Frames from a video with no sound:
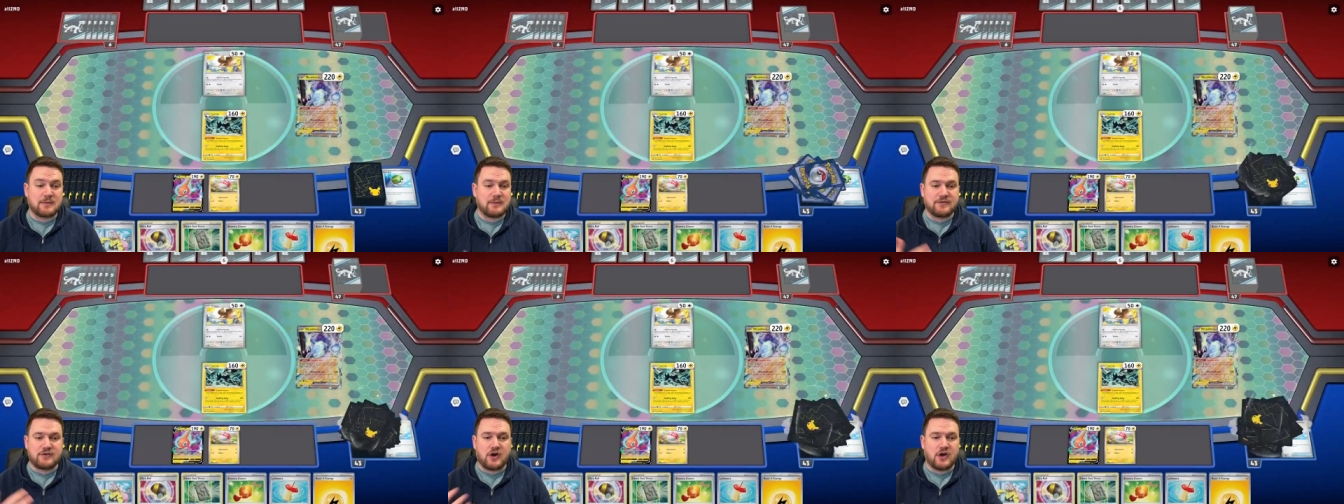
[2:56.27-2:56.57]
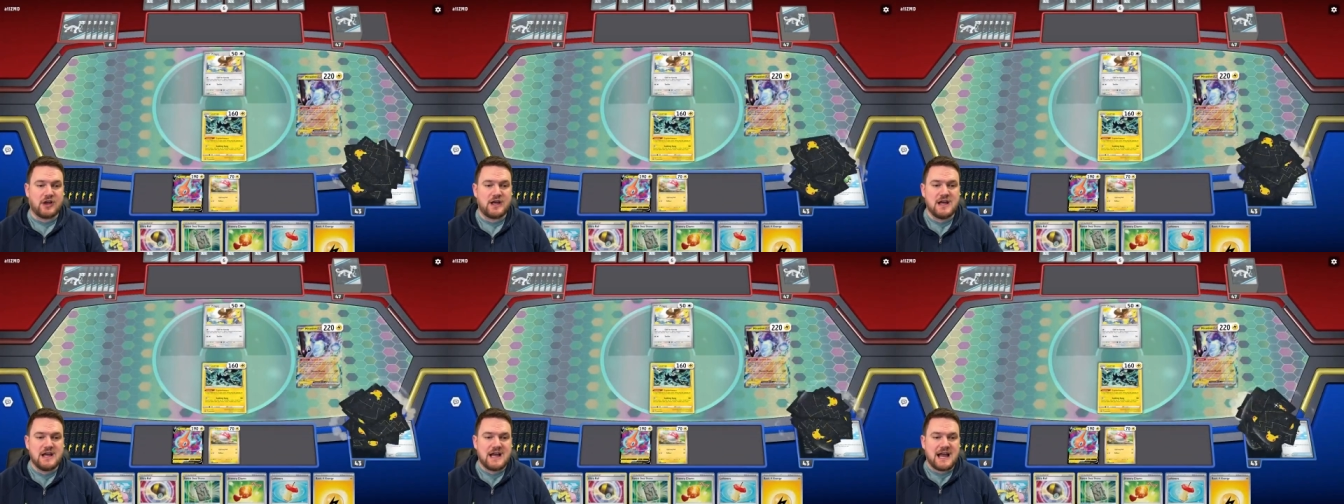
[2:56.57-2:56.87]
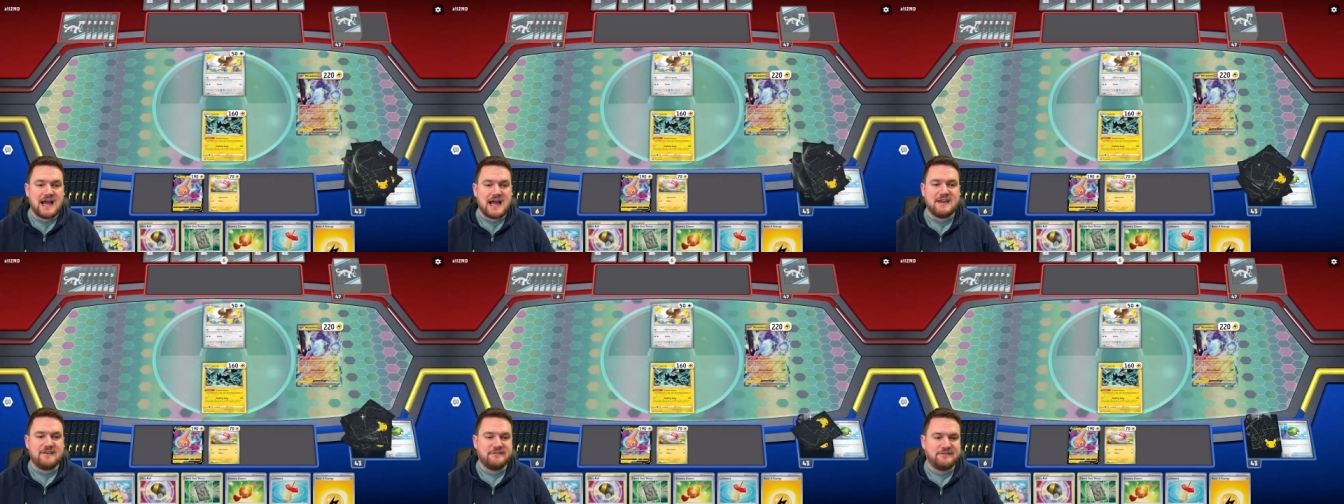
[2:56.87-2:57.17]
We've got
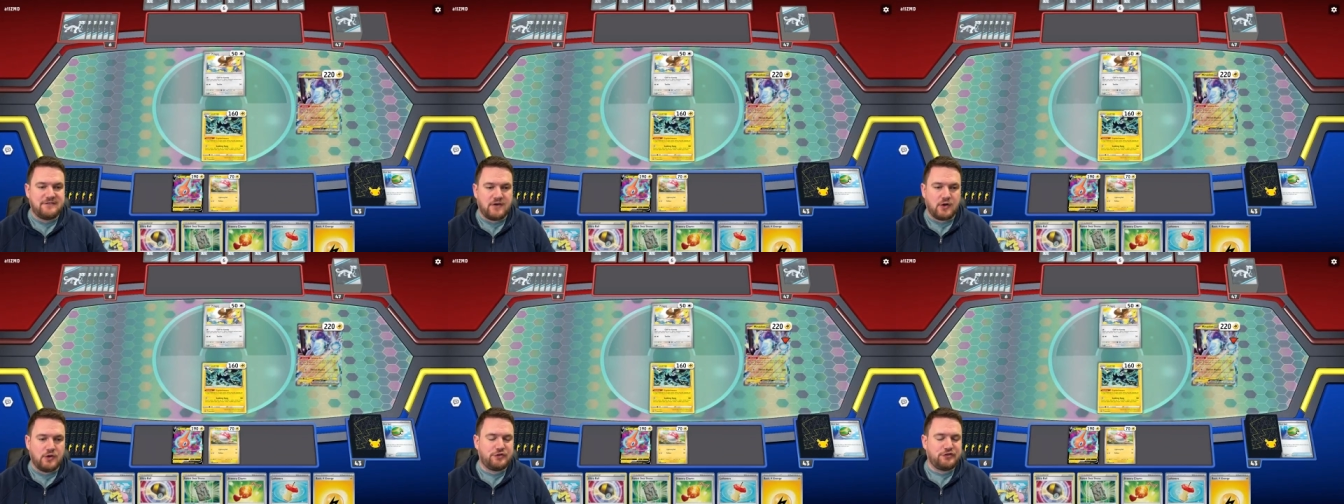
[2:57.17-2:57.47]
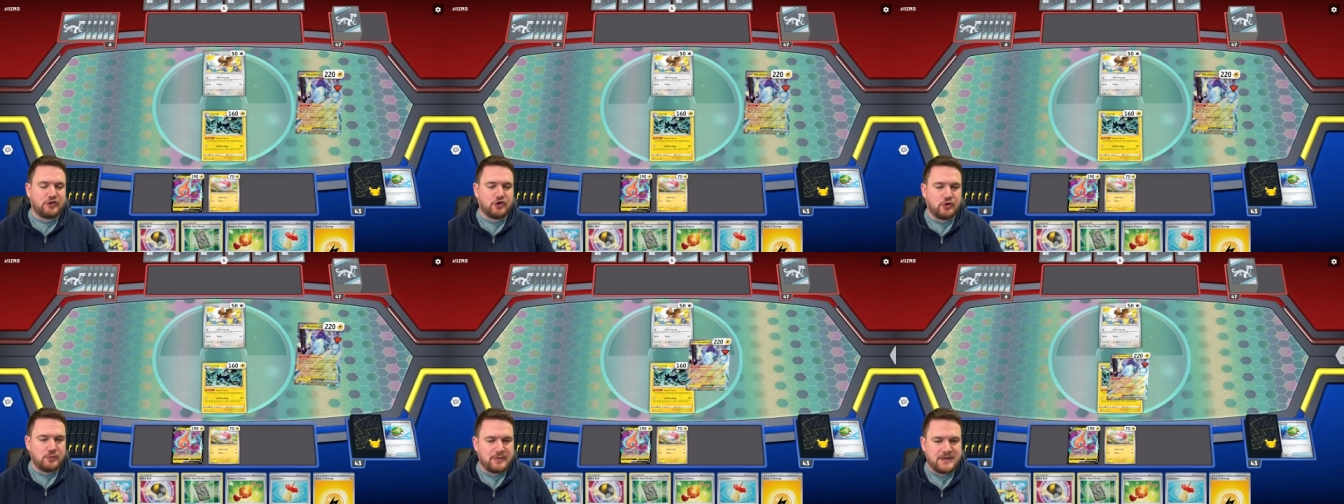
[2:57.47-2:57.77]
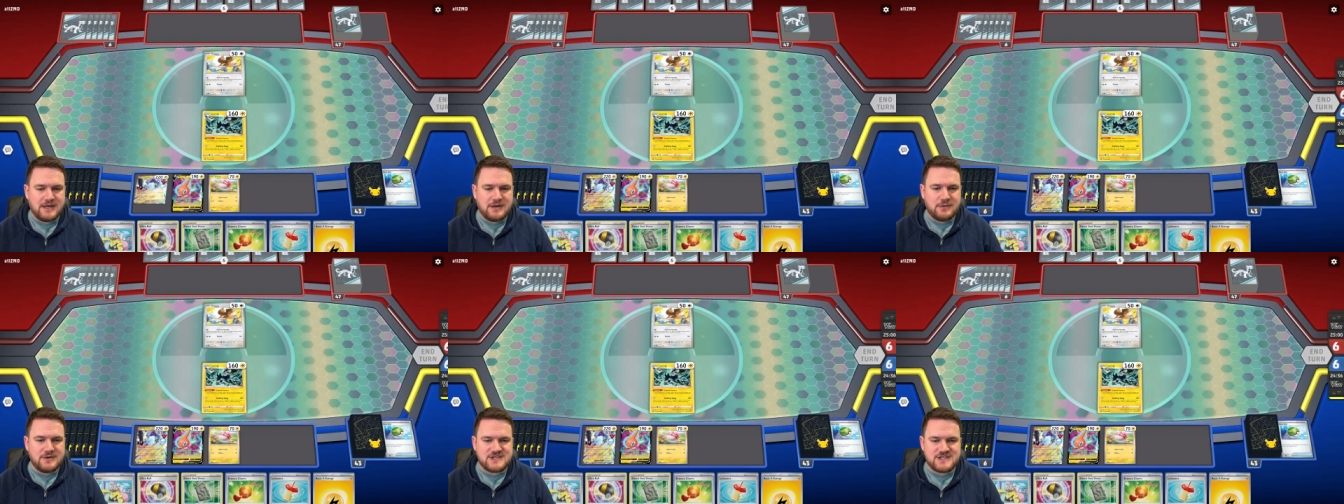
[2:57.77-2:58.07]
a Voltorb
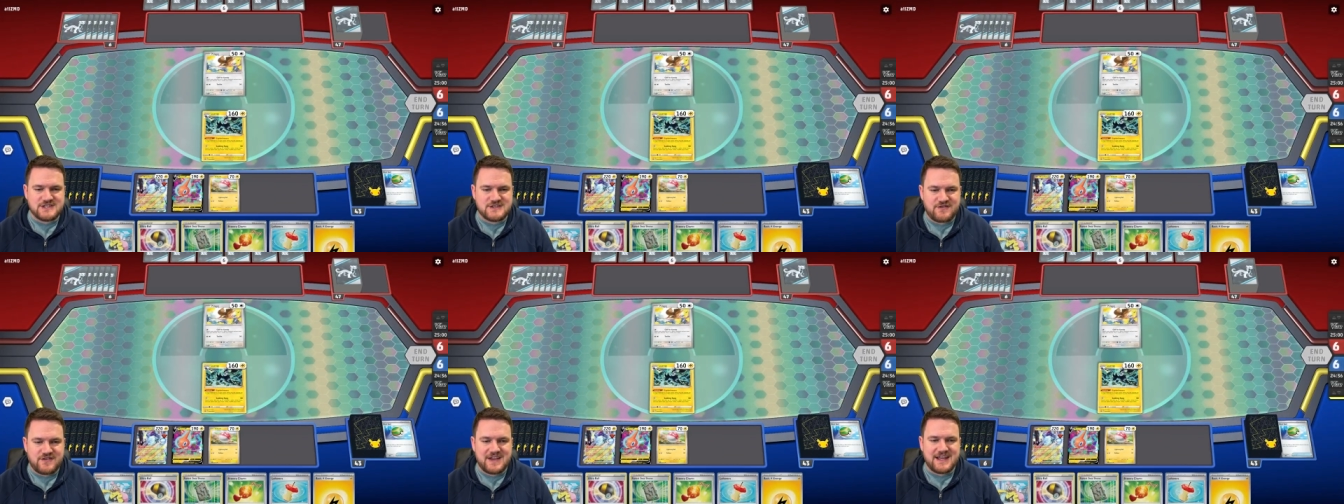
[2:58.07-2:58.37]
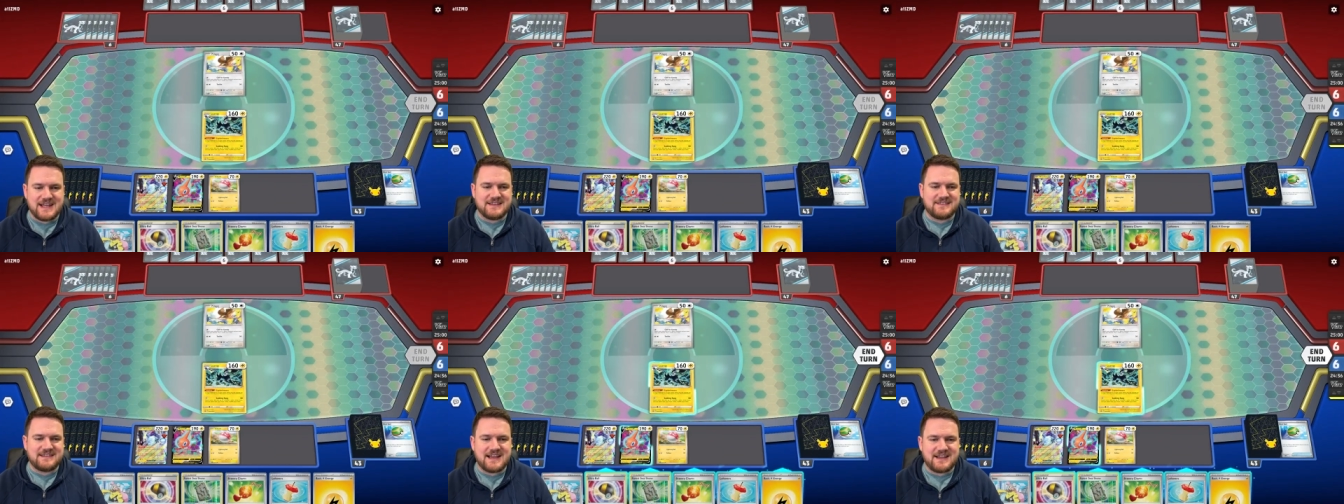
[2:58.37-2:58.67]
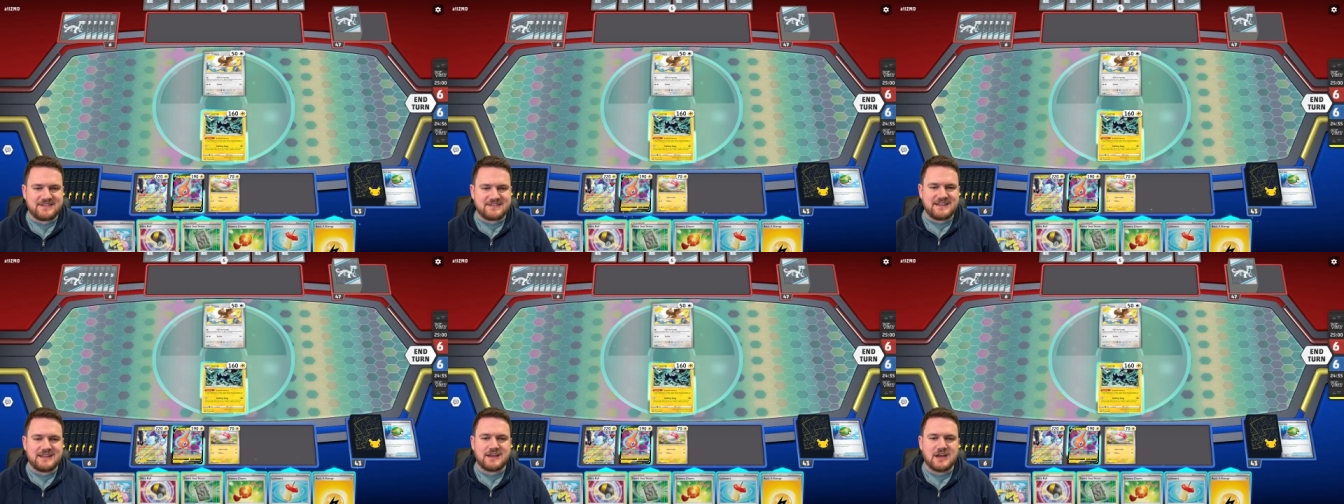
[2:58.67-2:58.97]
here, which is
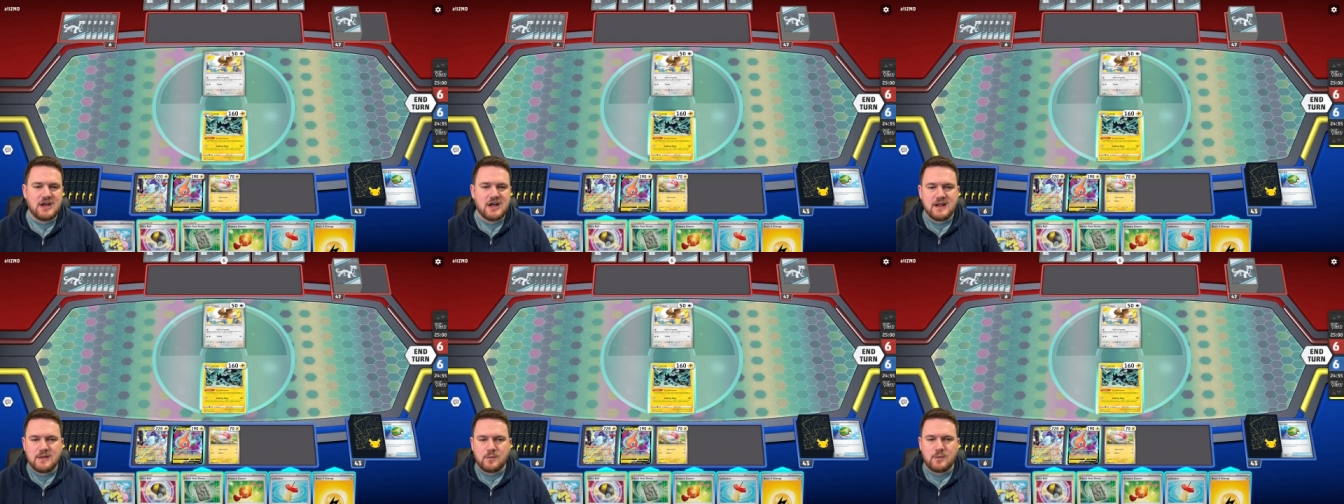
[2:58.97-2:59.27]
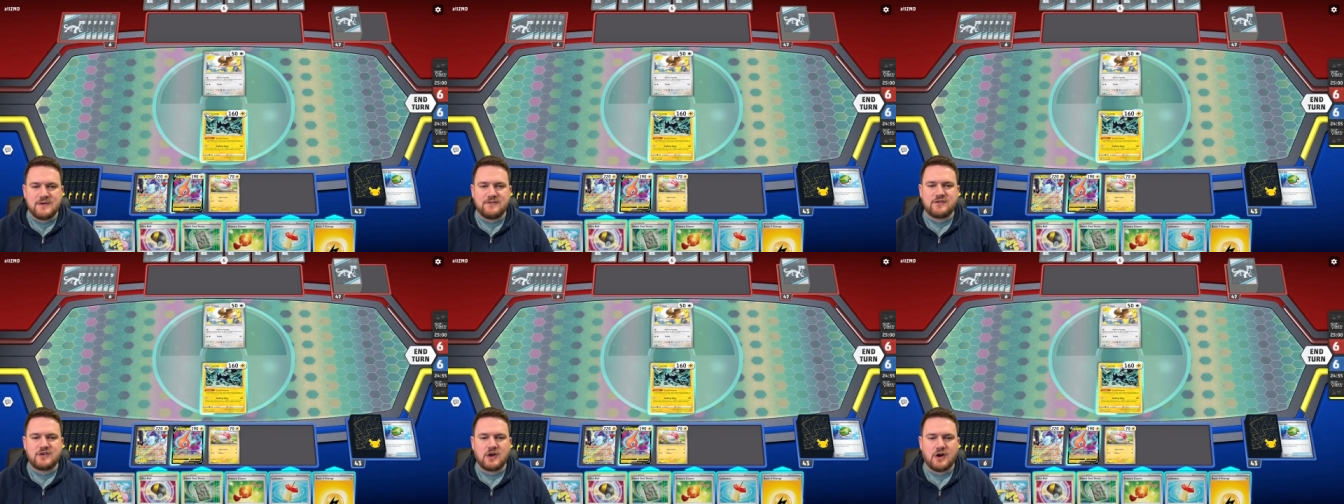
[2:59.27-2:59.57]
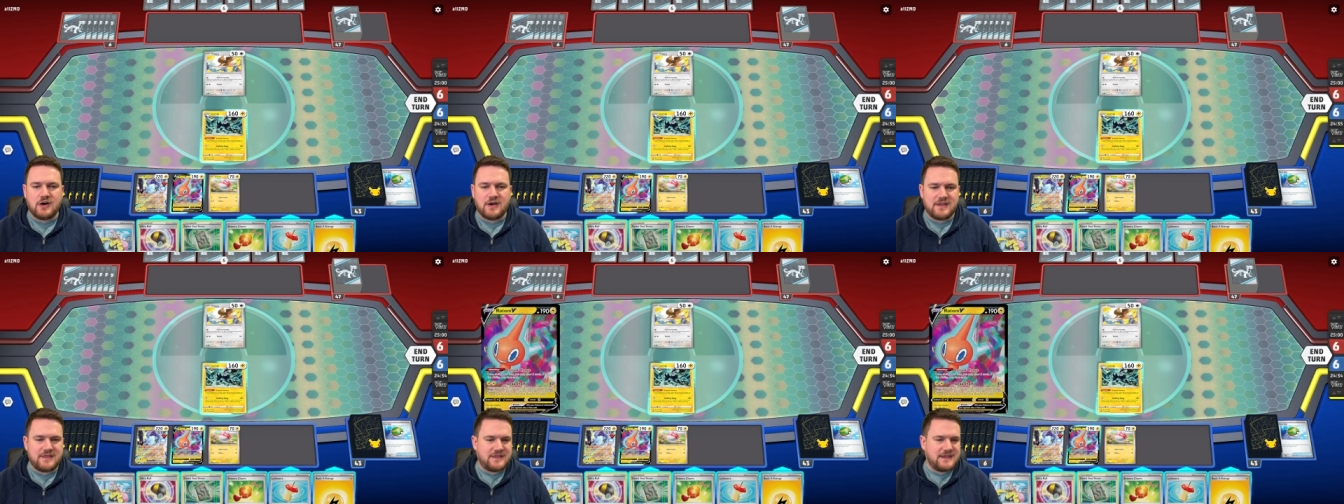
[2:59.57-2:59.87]
fantastic. We've got